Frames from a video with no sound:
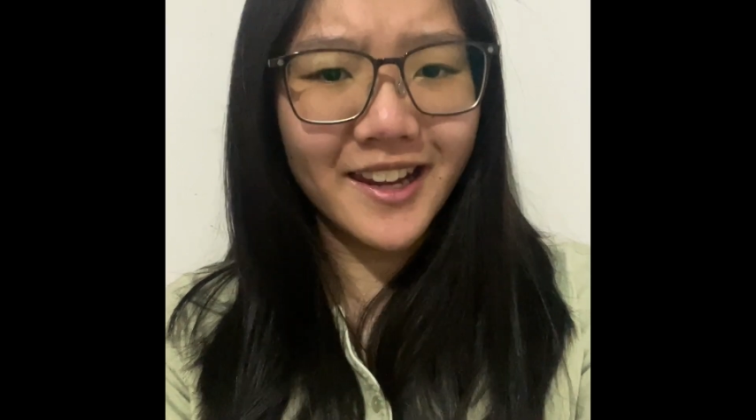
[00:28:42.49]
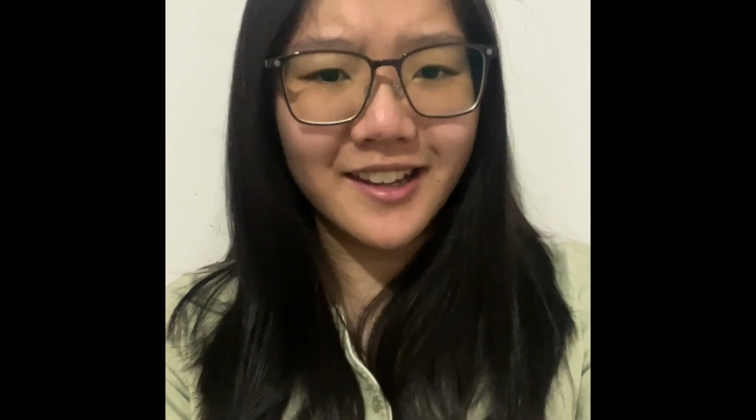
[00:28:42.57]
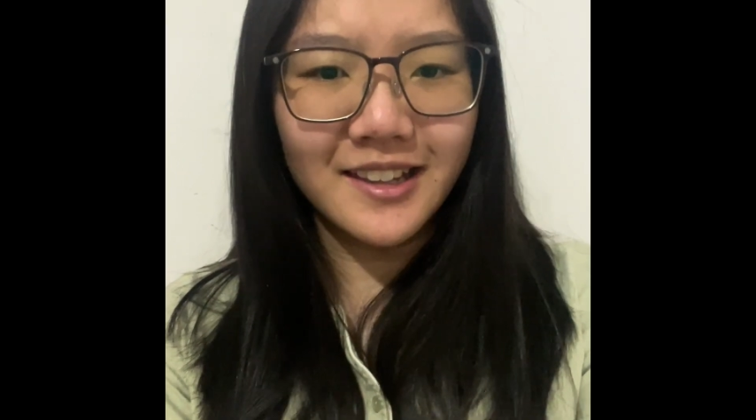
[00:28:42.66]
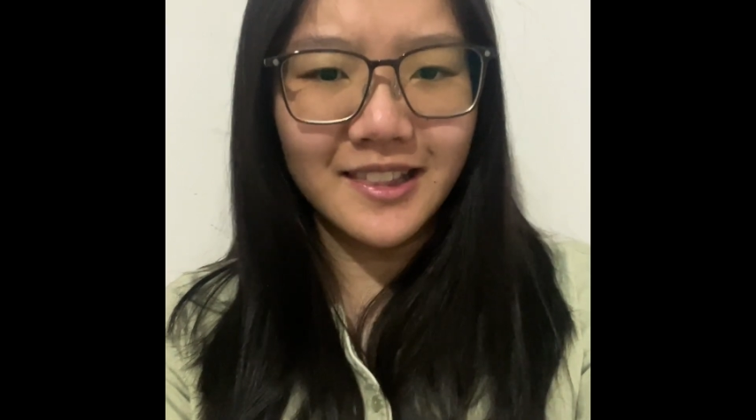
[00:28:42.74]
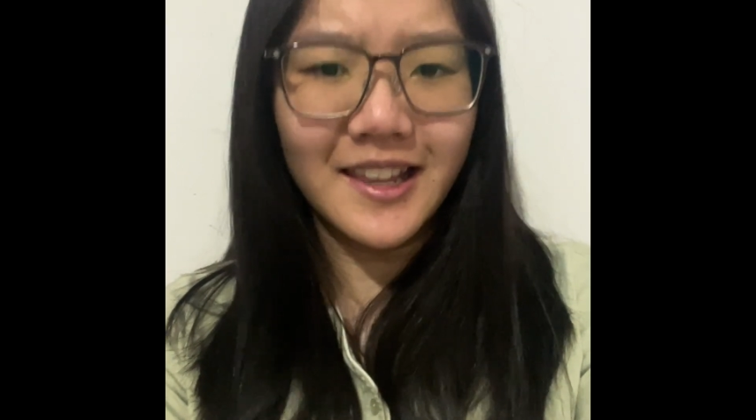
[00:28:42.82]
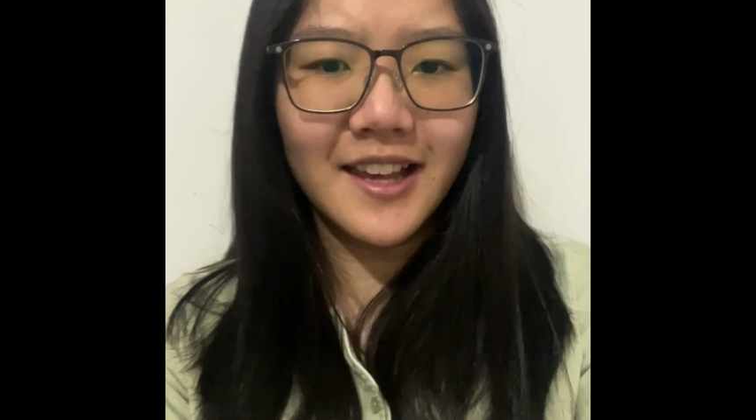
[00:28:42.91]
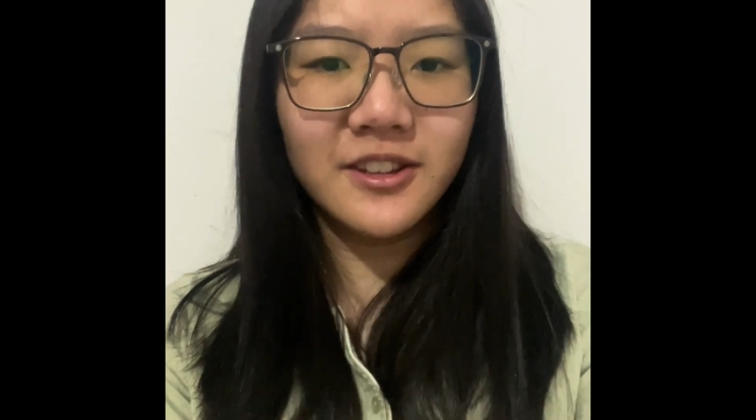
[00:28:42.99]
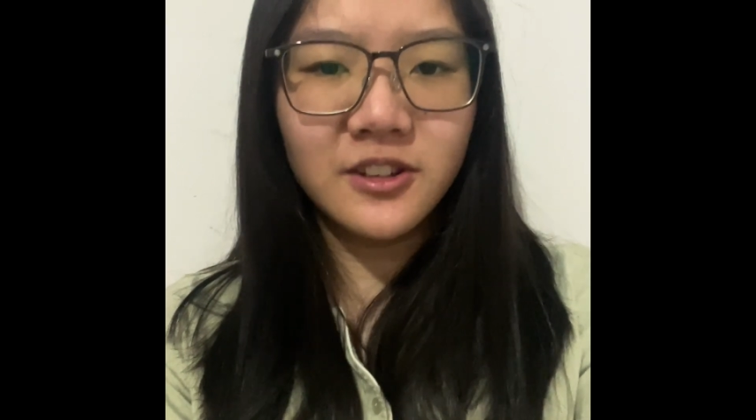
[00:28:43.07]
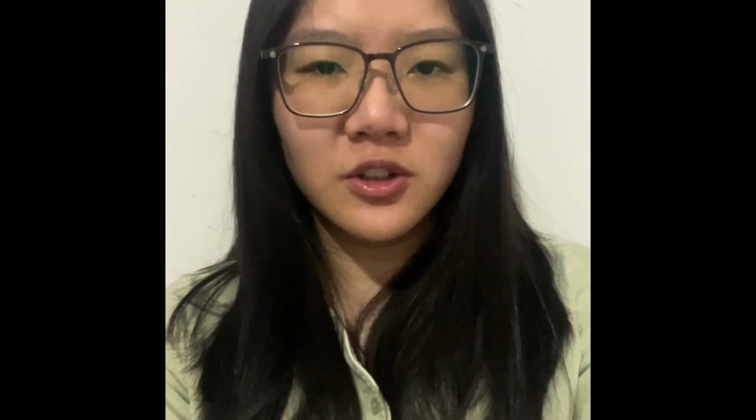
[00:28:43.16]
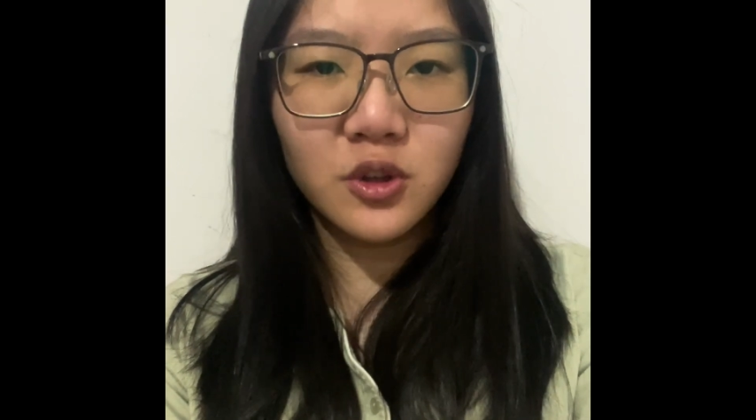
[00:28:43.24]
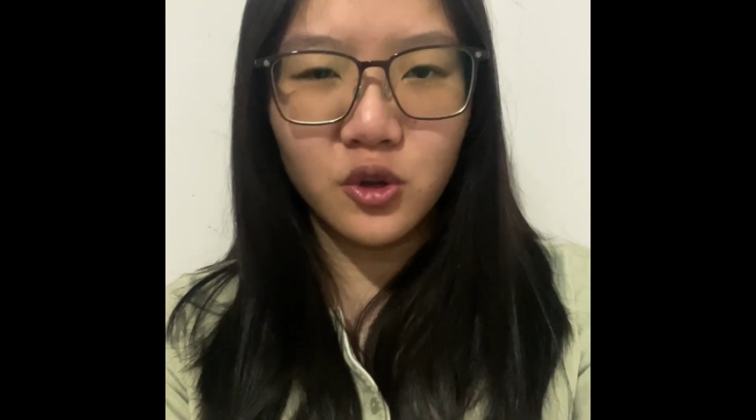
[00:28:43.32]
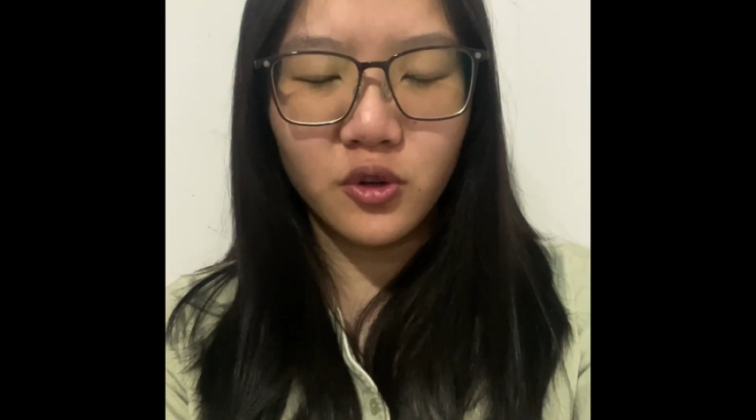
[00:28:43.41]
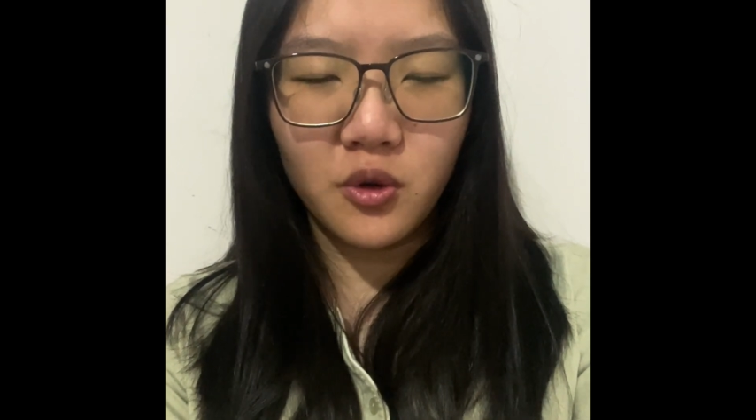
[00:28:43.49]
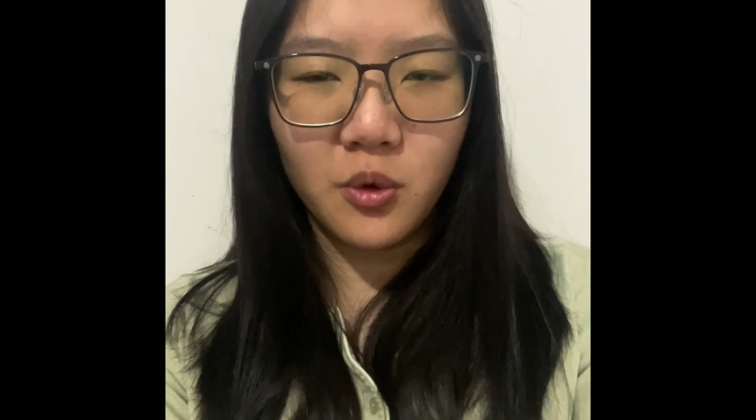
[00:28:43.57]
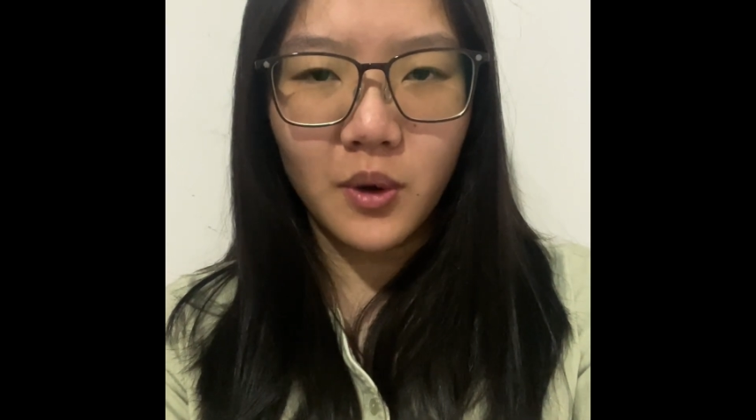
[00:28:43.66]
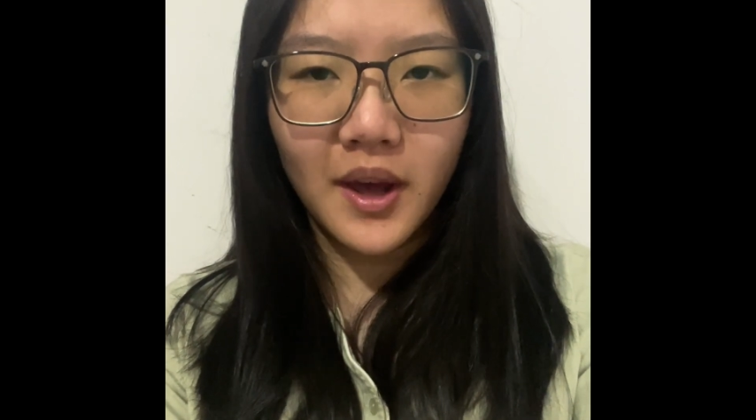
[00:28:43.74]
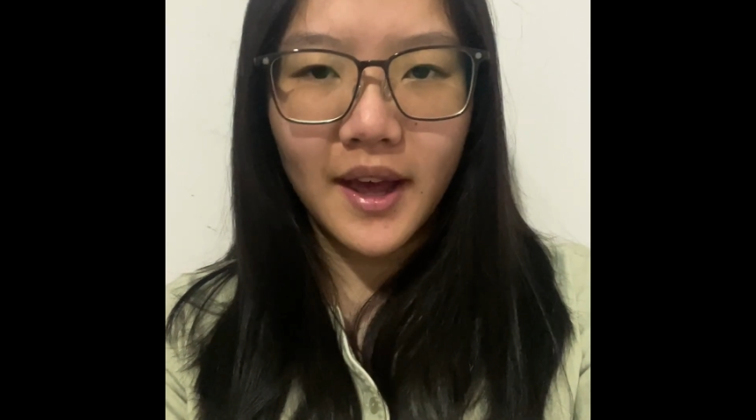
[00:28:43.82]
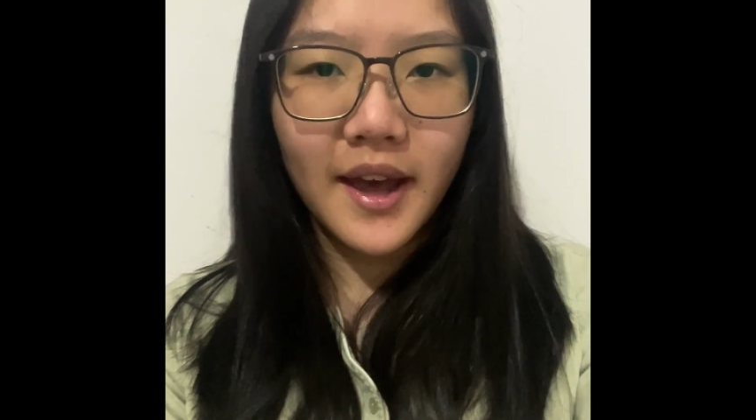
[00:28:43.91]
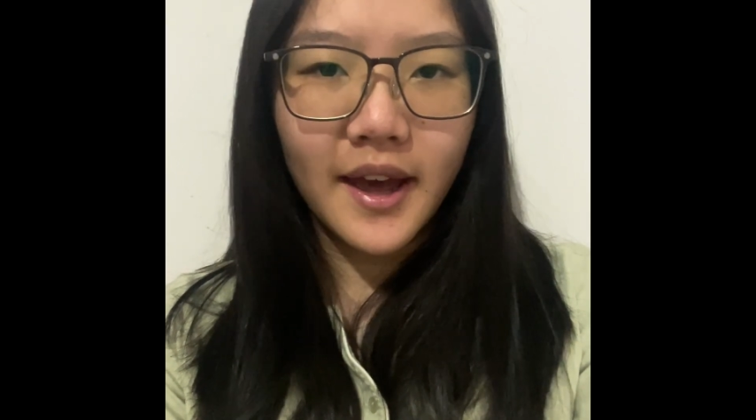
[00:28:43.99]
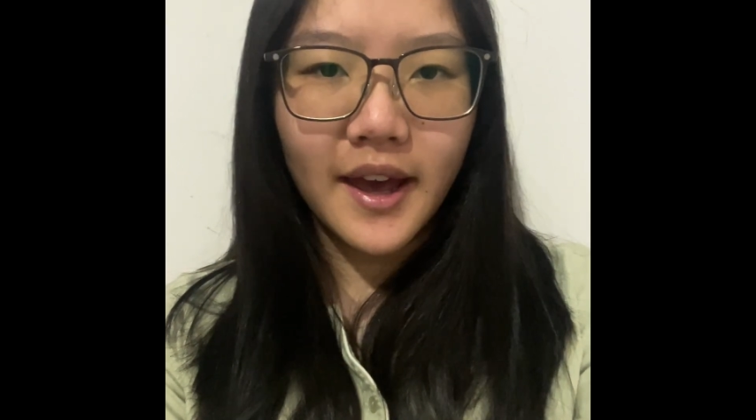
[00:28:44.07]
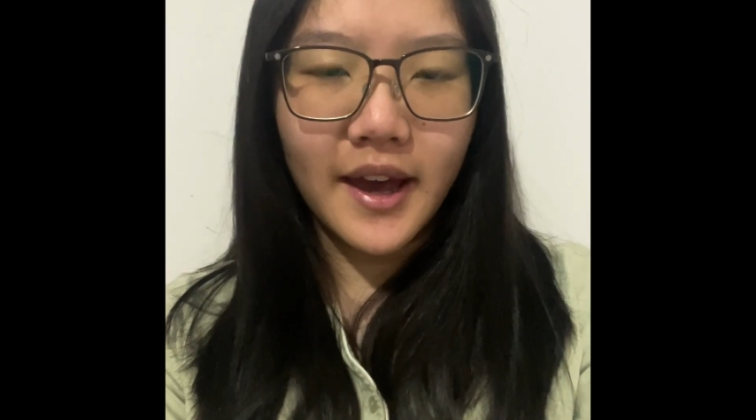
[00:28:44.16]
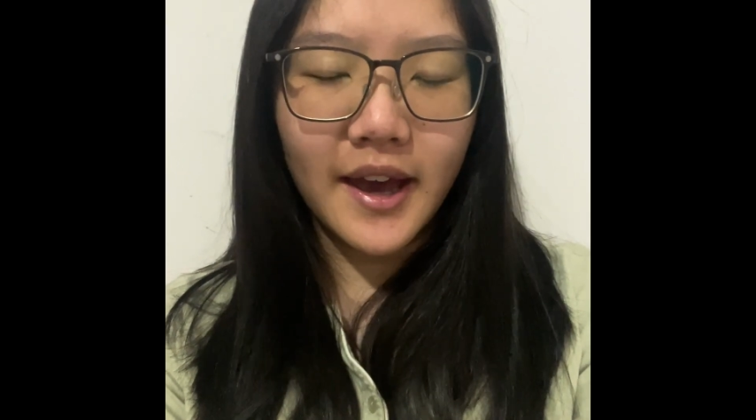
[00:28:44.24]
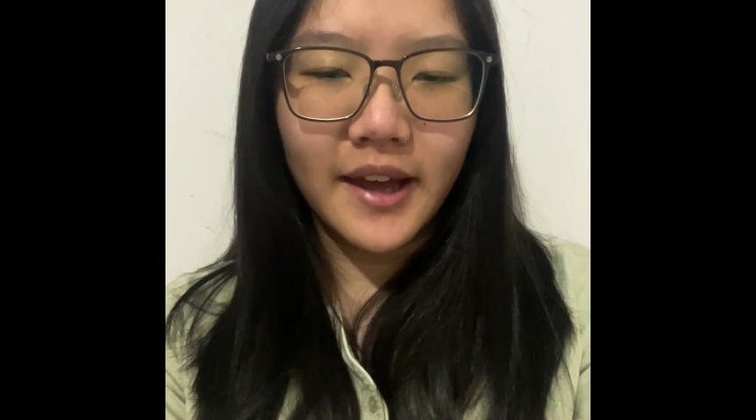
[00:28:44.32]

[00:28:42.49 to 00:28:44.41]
to like it less than you do.